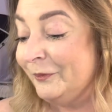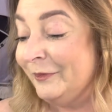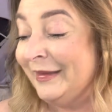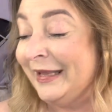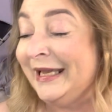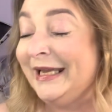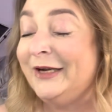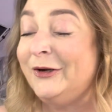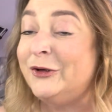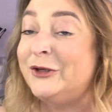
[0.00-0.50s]

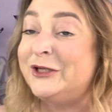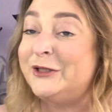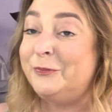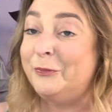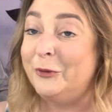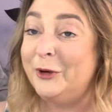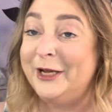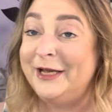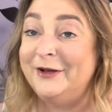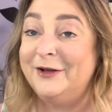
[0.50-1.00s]
in her
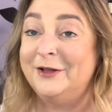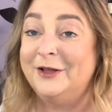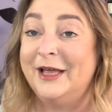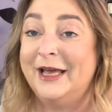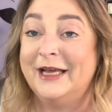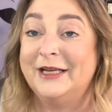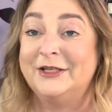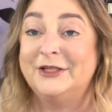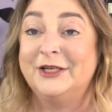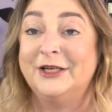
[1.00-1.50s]
spring
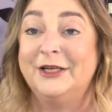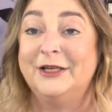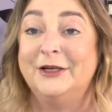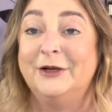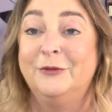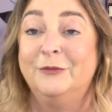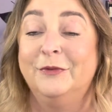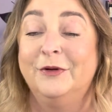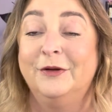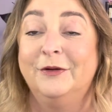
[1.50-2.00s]

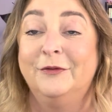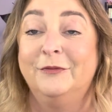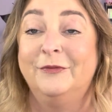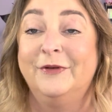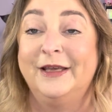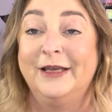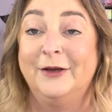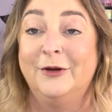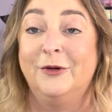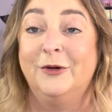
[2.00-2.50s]
collection
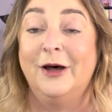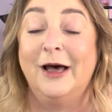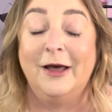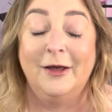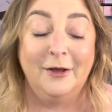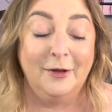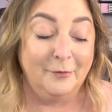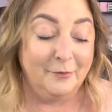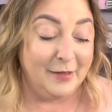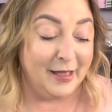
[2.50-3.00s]
reveal,
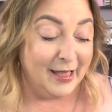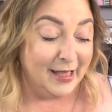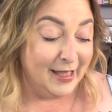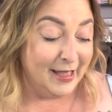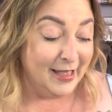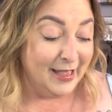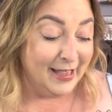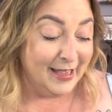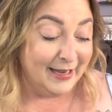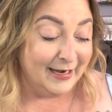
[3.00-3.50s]

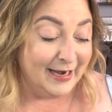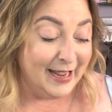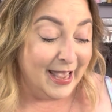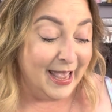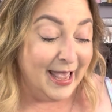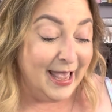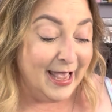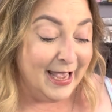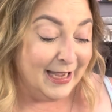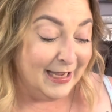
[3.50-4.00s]
I had
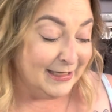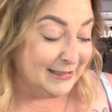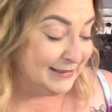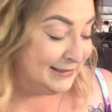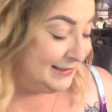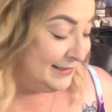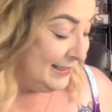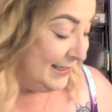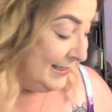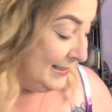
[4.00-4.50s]

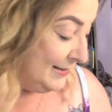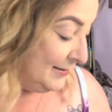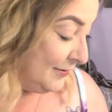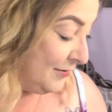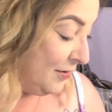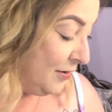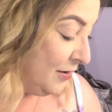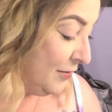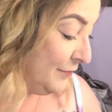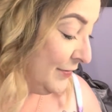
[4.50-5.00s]
asked in the
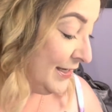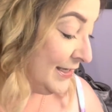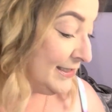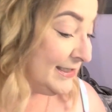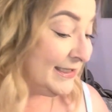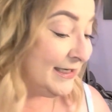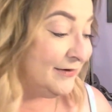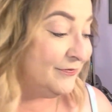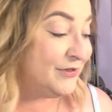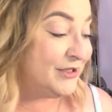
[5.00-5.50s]

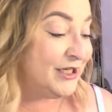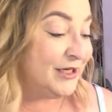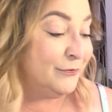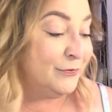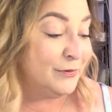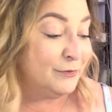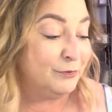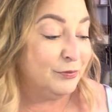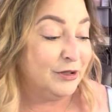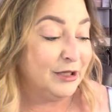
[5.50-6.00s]
comments if she
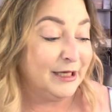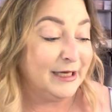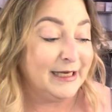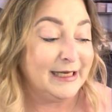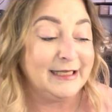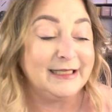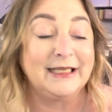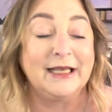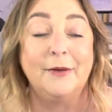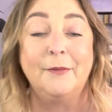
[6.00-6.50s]
would
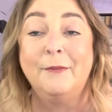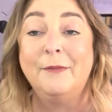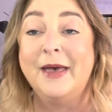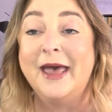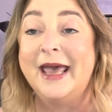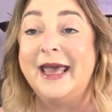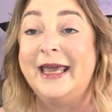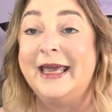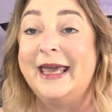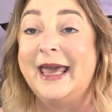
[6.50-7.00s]
please
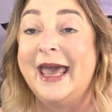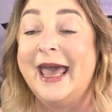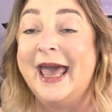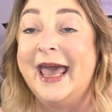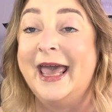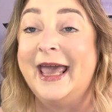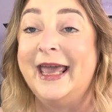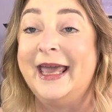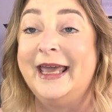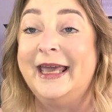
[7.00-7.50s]
make
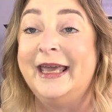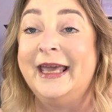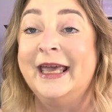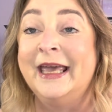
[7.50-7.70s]
a